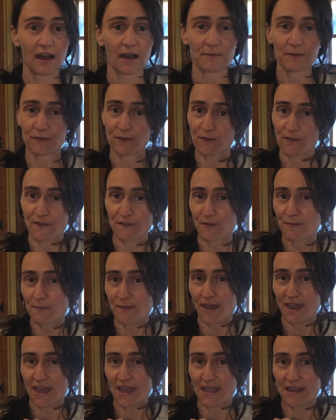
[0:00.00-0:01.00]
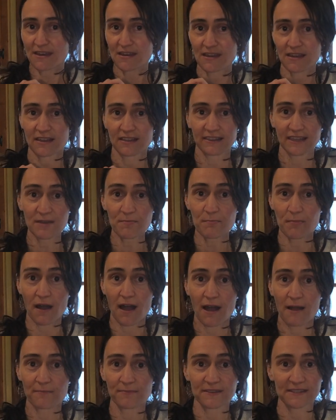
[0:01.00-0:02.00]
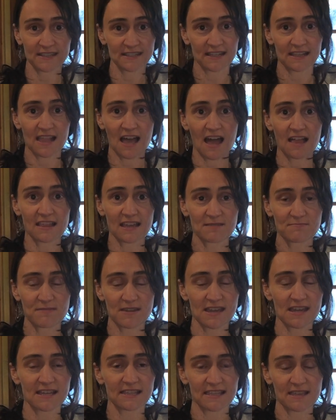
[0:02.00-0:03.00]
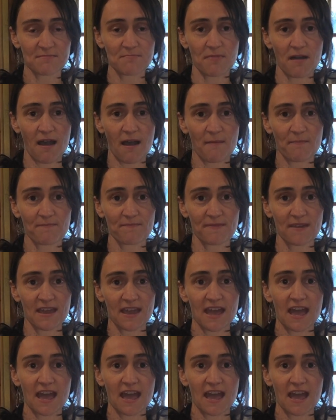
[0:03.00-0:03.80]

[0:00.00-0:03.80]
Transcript: If you've ever made lip balm, this is a lot like making lip balm.